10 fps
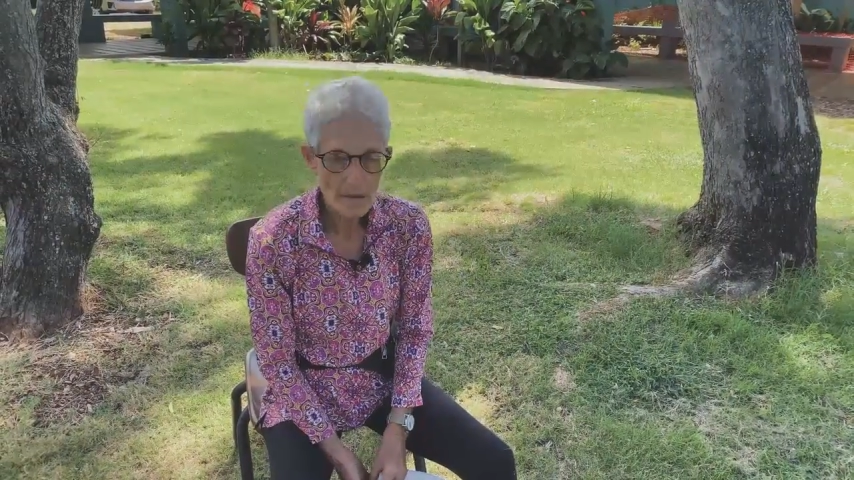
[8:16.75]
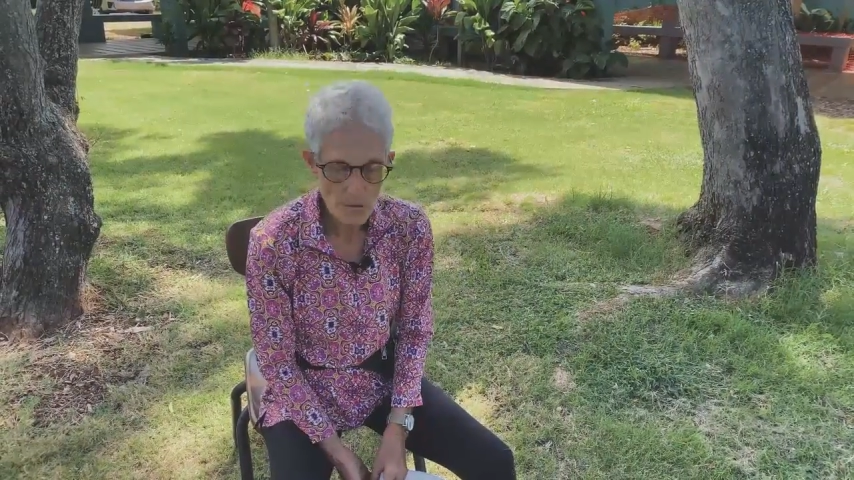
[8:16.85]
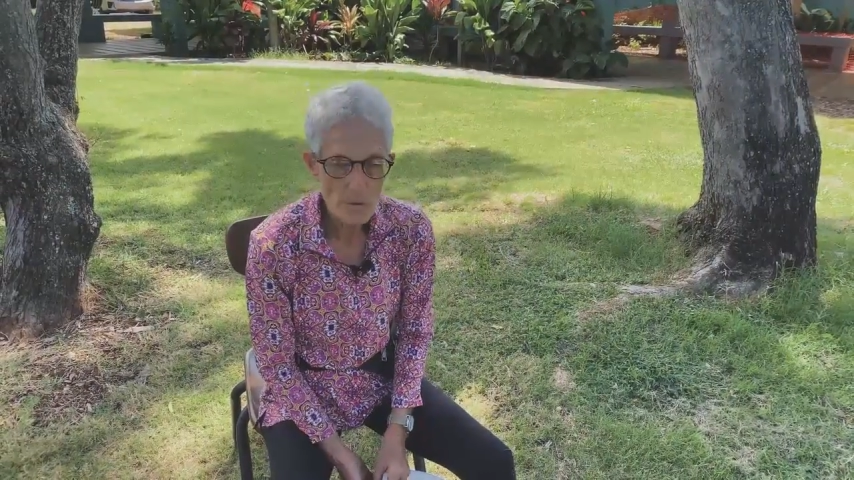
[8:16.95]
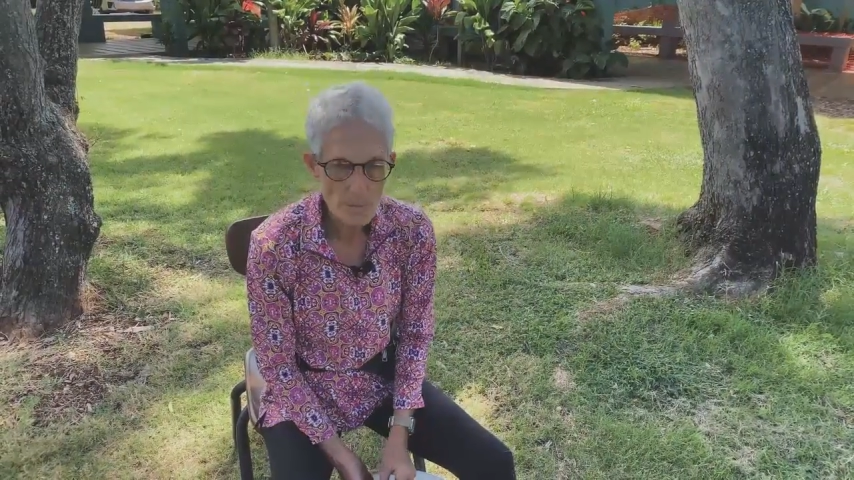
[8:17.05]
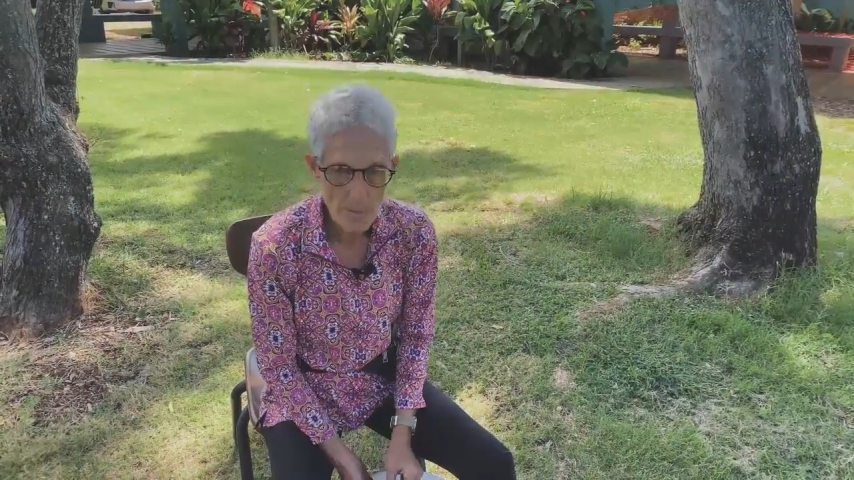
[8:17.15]

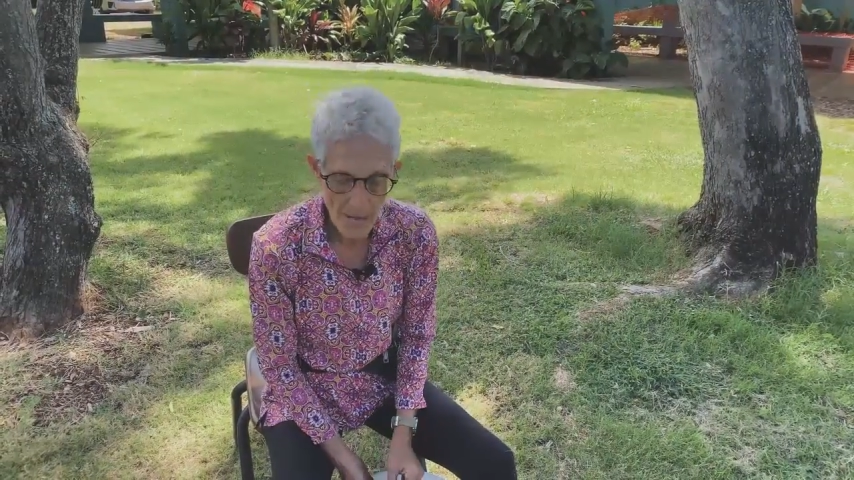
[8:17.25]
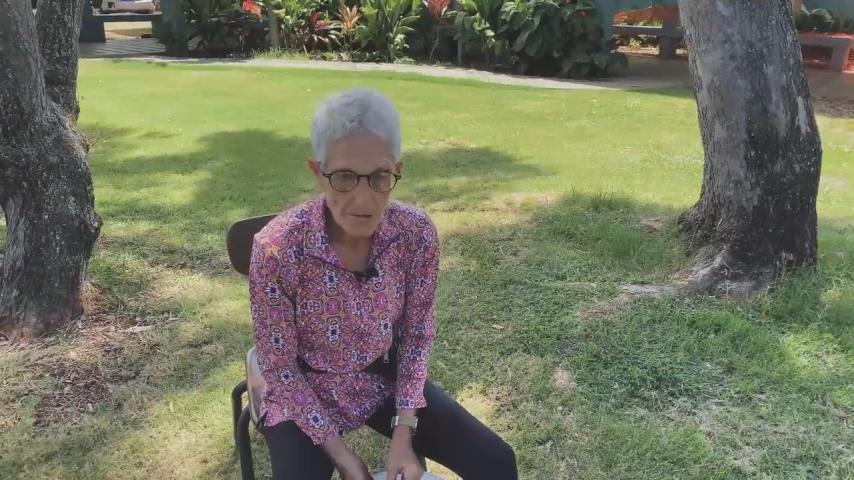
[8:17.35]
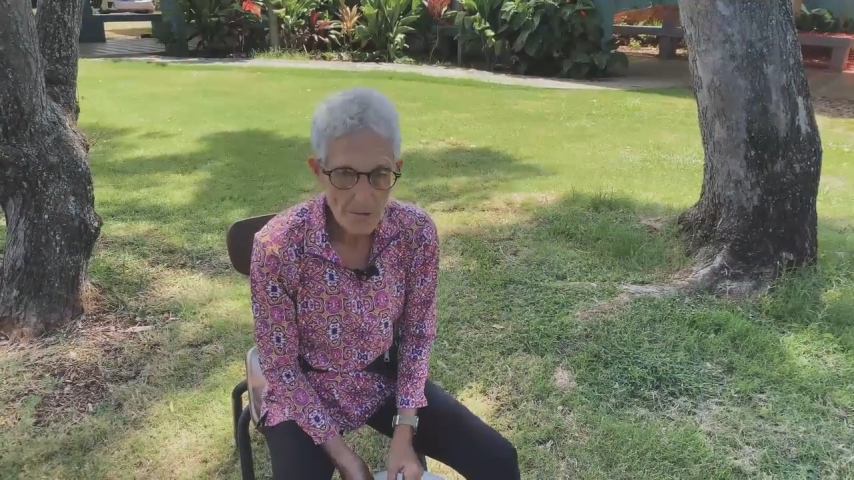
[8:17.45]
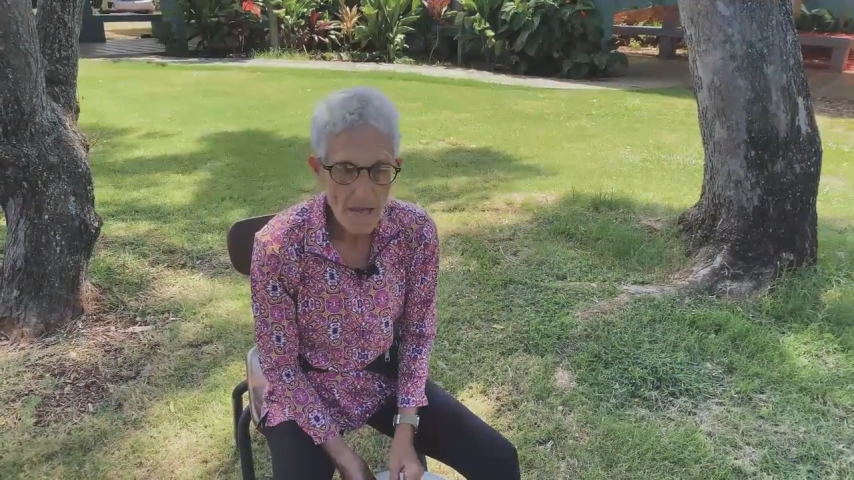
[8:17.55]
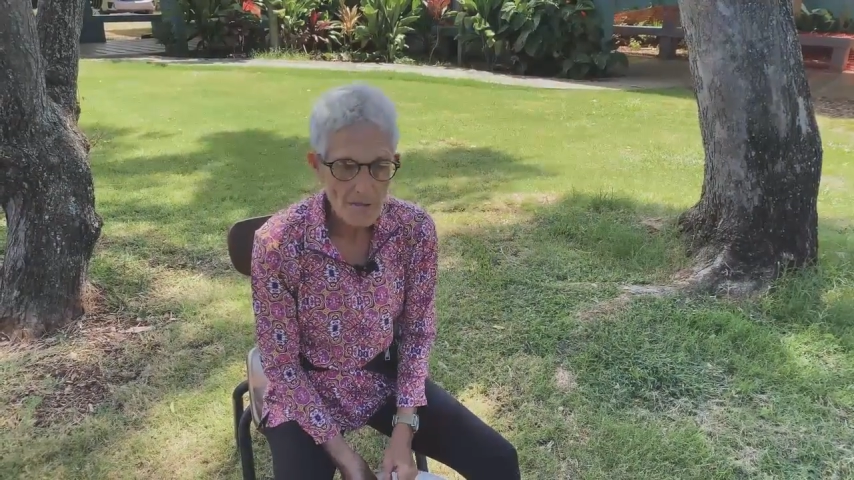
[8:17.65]
do it
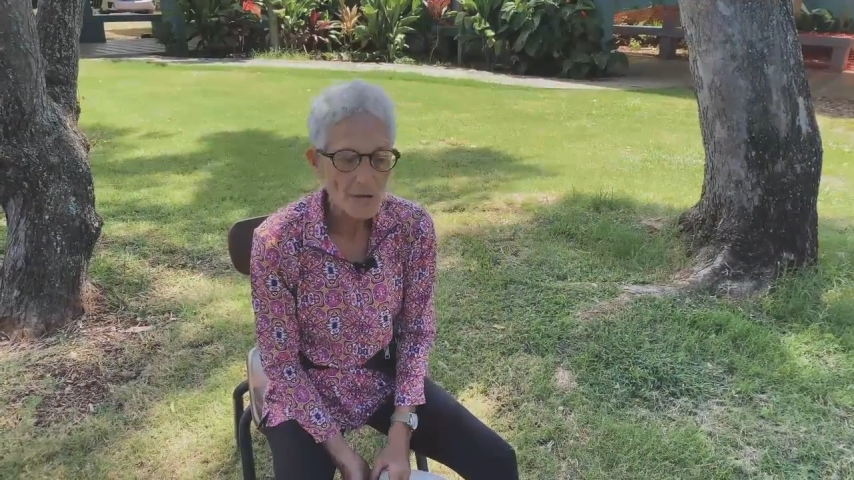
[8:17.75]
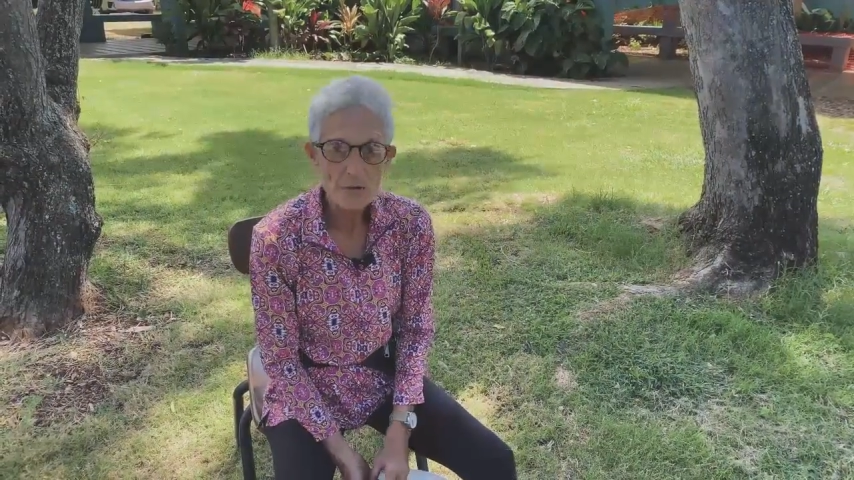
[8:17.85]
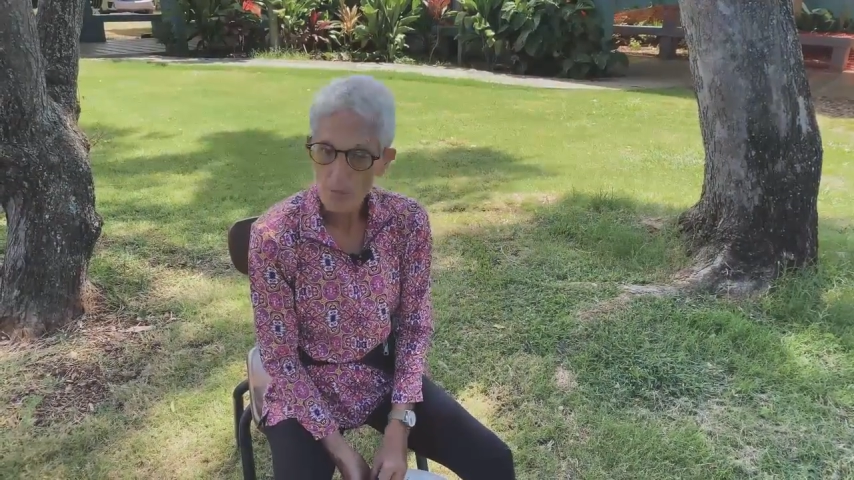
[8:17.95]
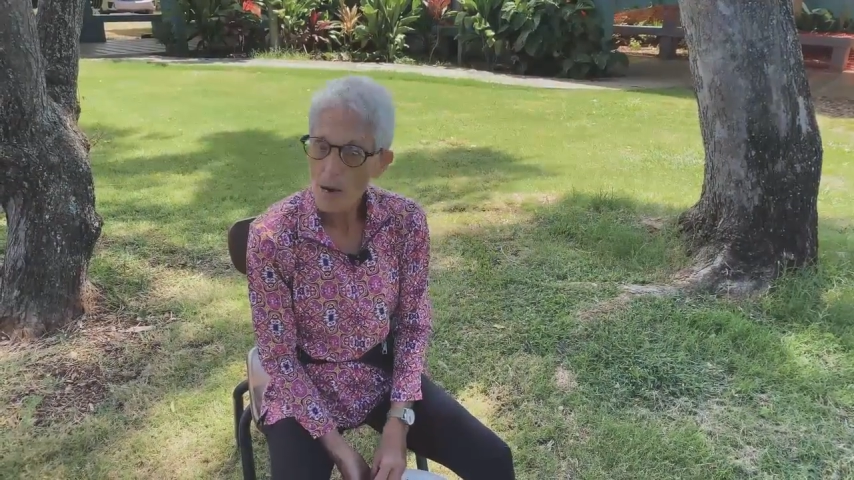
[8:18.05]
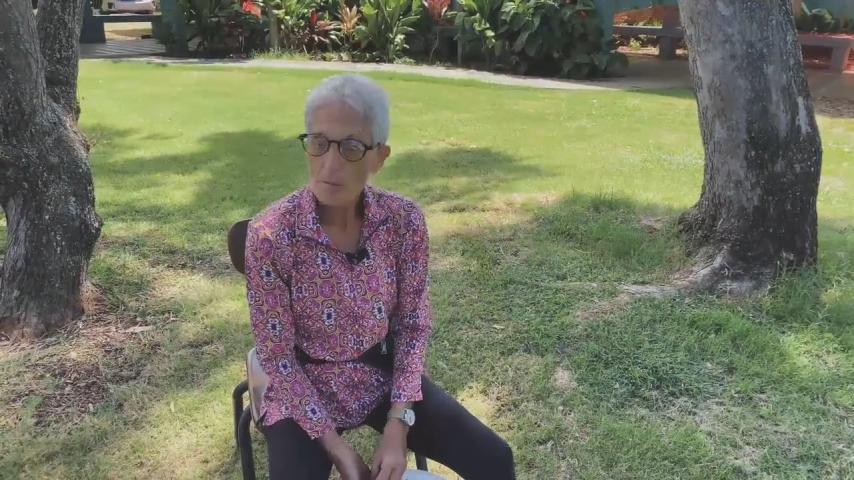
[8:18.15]
better, and that's
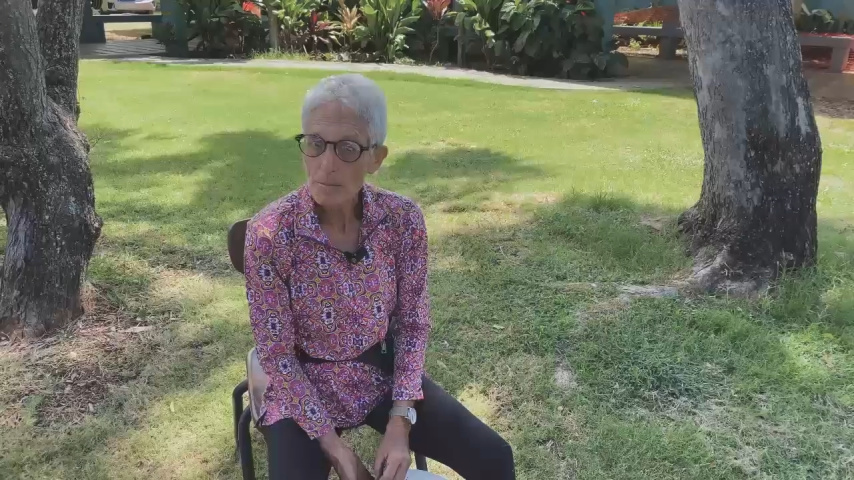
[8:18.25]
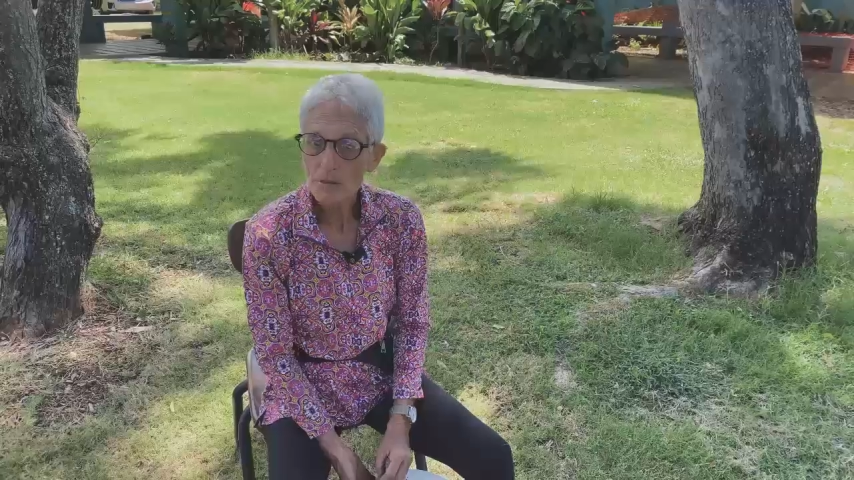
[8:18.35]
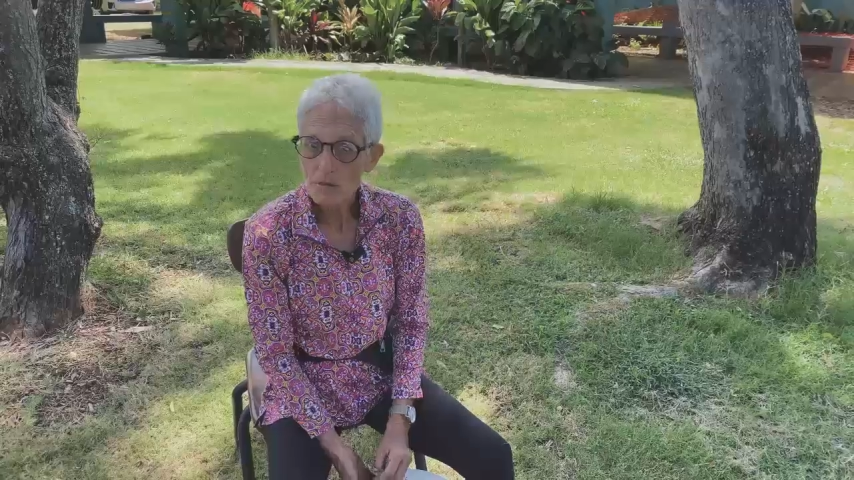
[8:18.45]
probably